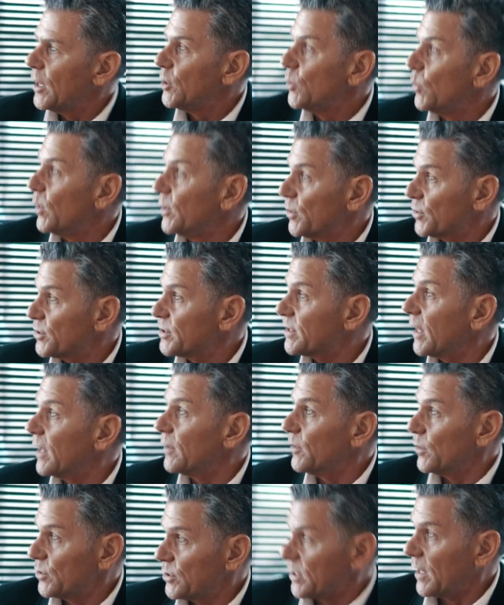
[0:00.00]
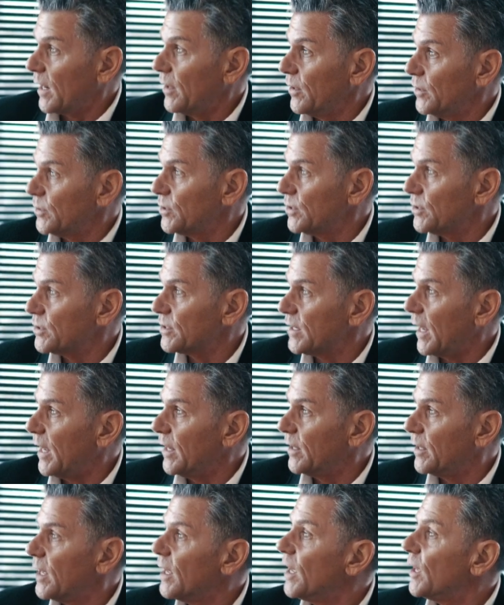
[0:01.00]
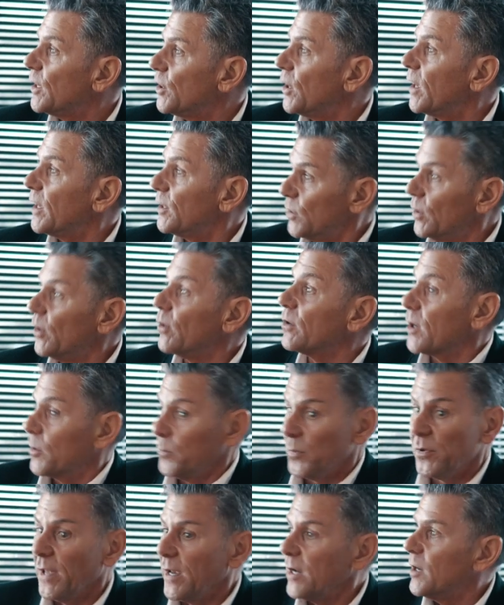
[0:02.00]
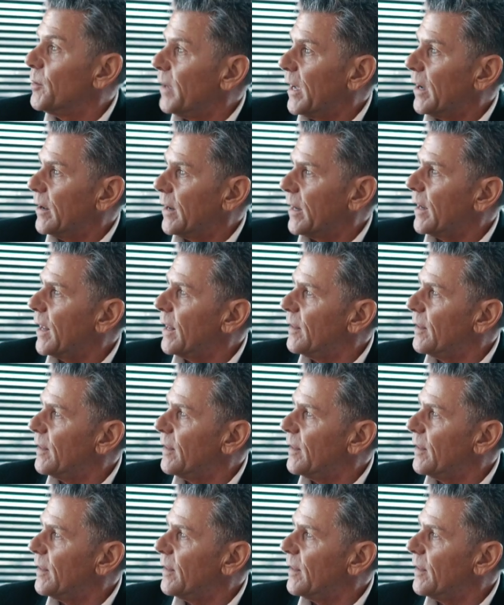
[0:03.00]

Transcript: You understand their challenges, and you don't complain about it,